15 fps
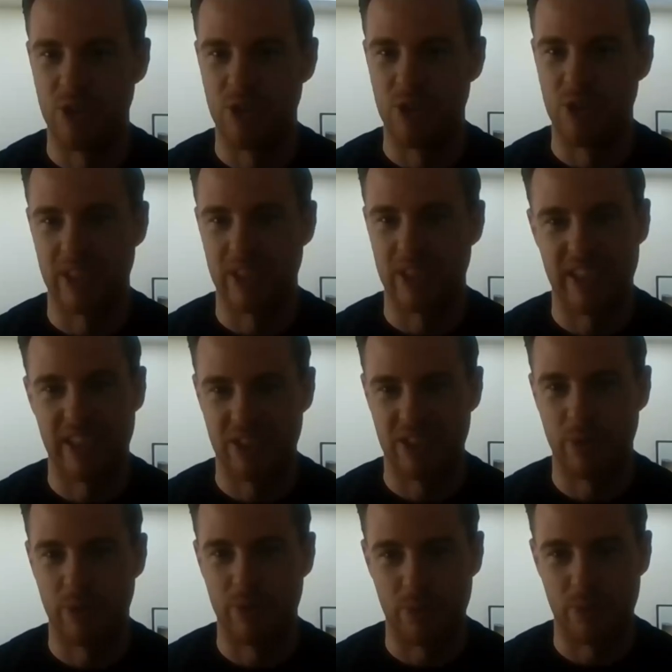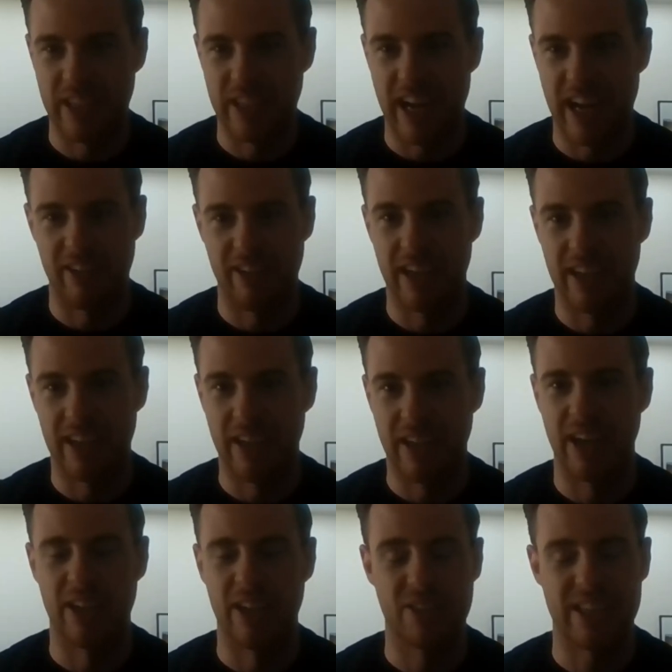example from Sarah
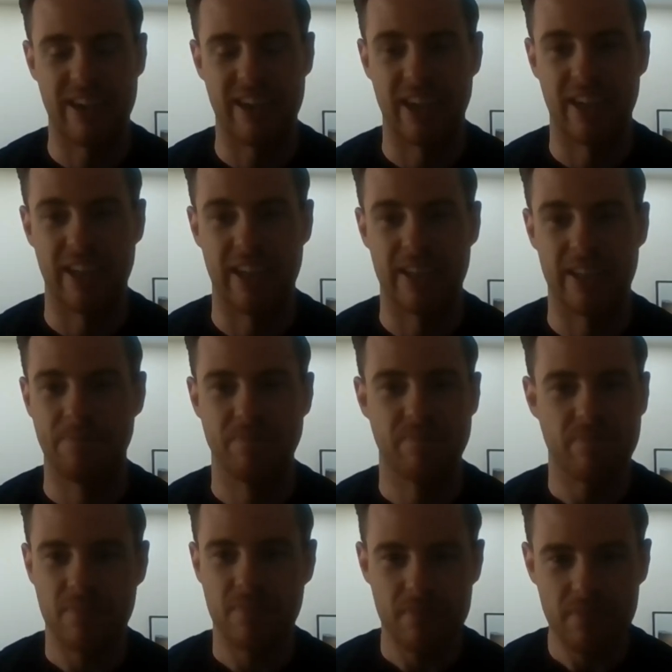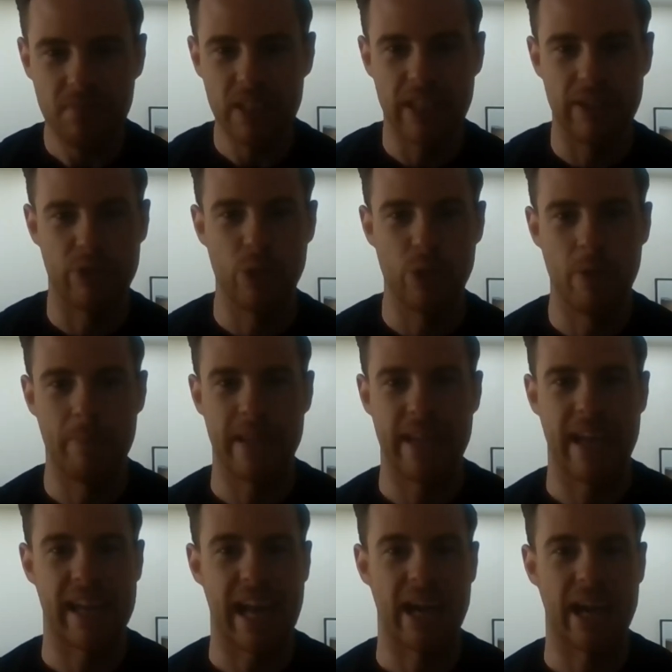earlier, if you were
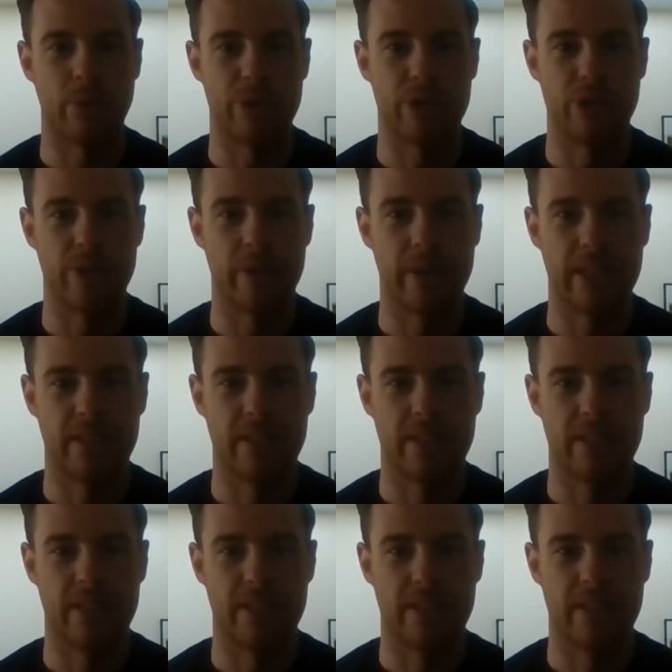BA, how would you do it?